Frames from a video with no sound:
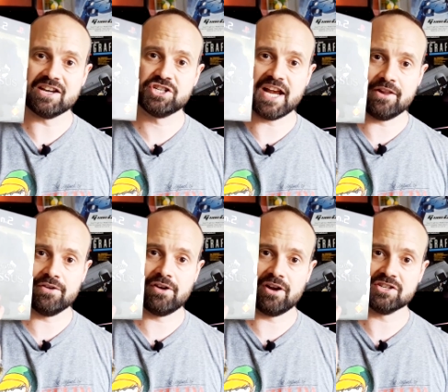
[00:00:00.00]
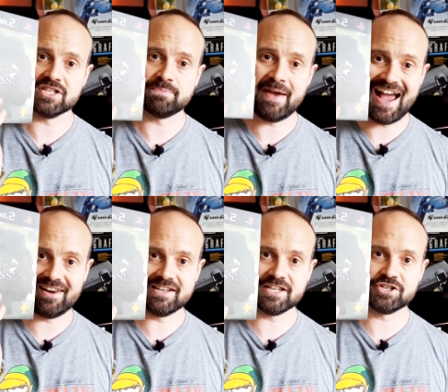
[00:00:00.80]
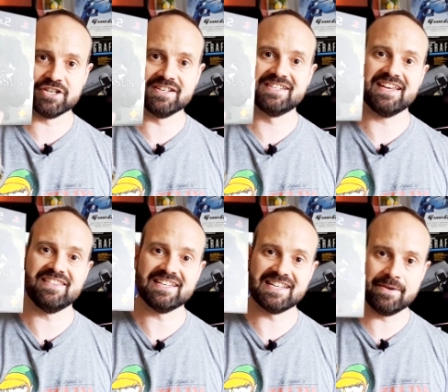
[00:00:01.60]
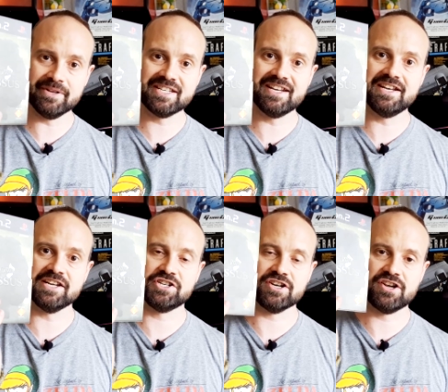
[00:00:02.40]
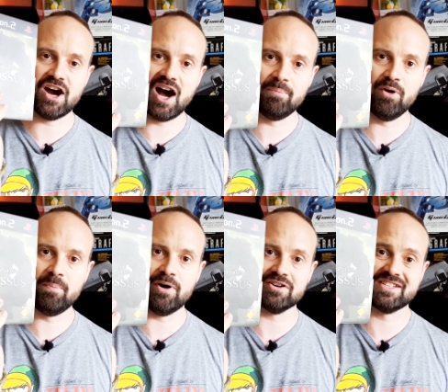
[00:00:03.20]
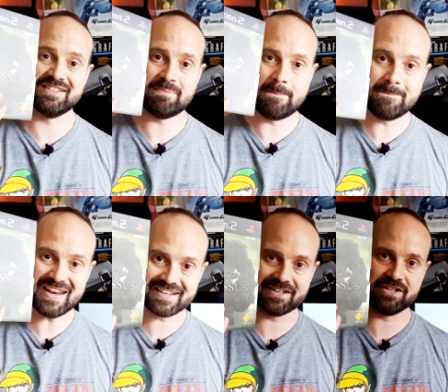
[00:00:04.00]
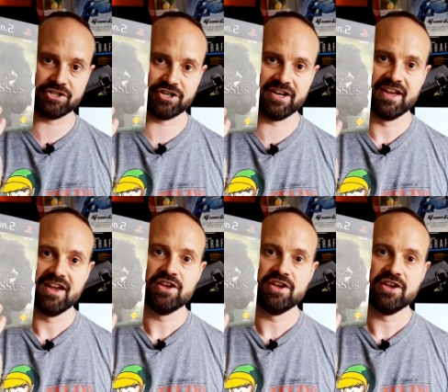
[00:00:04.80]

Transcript: and Shadow of the Colossus PAL editions in these limited edition cardboard boxes, mint condition,